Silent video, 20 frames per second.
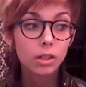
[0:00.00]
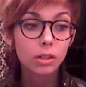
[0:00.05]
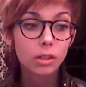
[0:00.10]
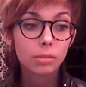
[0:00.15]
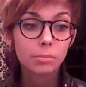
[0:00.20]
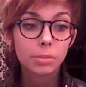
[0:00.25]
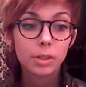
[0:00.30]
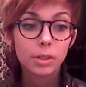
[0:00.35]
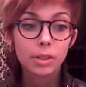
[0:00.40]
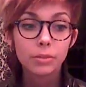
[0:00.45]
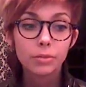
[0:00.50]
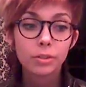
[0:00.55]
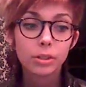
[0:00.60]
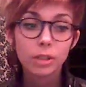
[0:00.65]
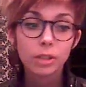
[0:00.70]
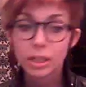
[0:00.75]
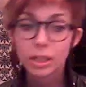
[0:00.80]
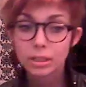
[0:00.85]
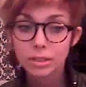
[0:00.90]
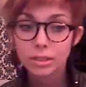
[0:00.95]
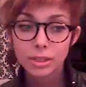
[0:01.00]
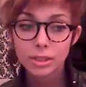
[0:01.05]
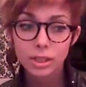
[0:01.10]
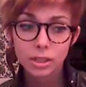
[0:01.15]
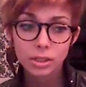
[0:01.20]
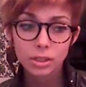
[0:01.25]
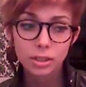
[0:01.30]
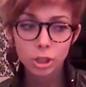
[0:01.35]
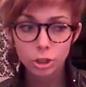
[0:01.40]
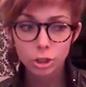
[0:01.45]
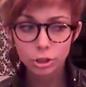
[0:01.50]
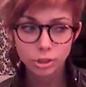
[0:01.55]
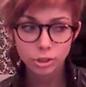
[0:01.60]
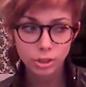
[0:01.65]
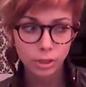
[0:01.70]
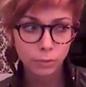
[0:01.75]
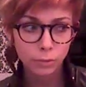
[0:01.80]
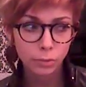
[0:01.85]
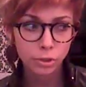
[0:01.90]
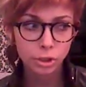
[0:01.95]
But if you're like 16 or
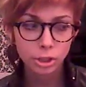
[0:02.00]
17